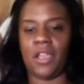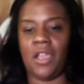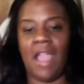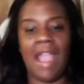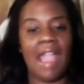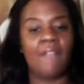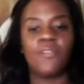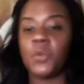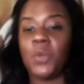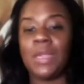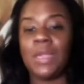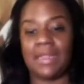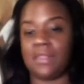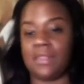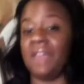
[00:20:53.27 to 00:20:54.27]
every week
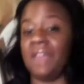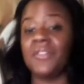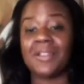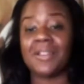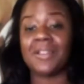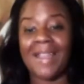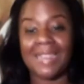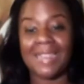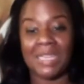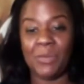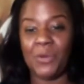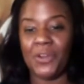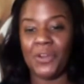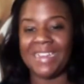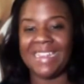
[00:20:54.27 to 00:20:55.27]
at 7 o'clock in the
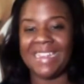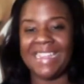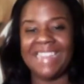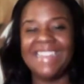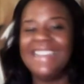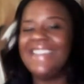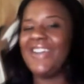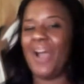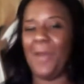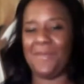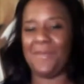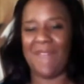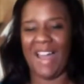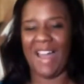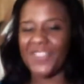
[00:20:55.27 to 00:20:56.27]
morning
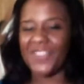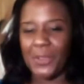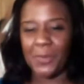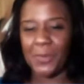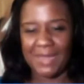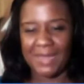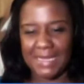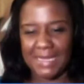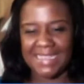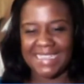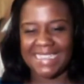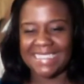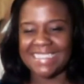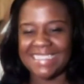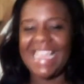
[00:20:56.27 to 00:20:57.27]
about their
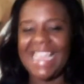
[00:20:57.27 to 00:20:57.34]
business.